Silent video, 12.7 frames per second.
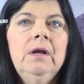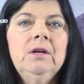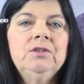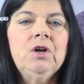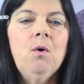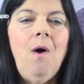
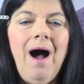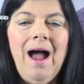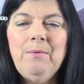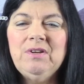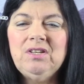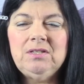So
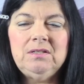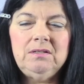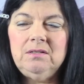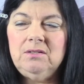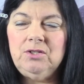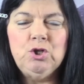I was
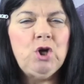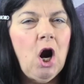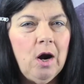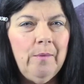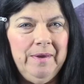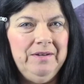
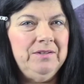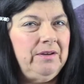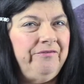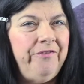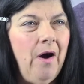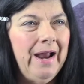determined
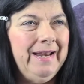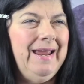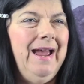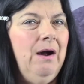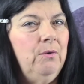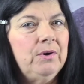to find
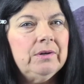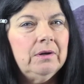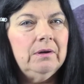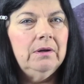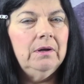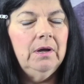out
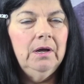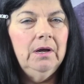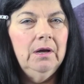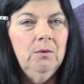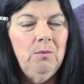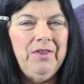
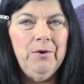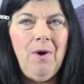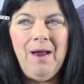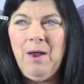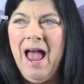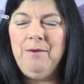whether
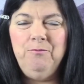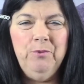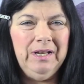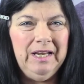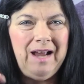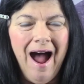I had
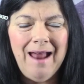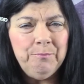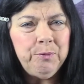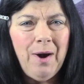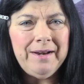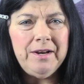really
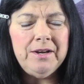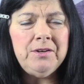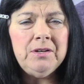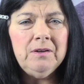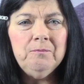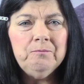gotten
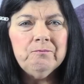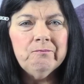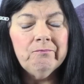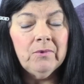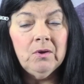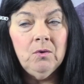pregnant.
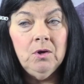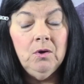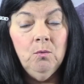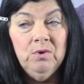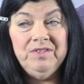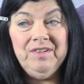
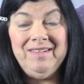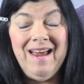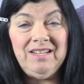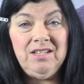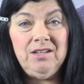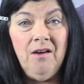Was the
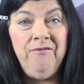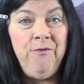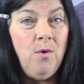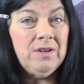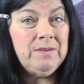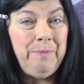test a
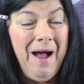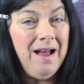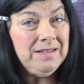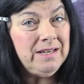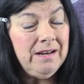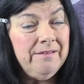false
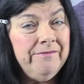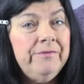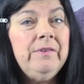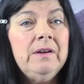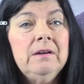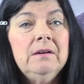positive?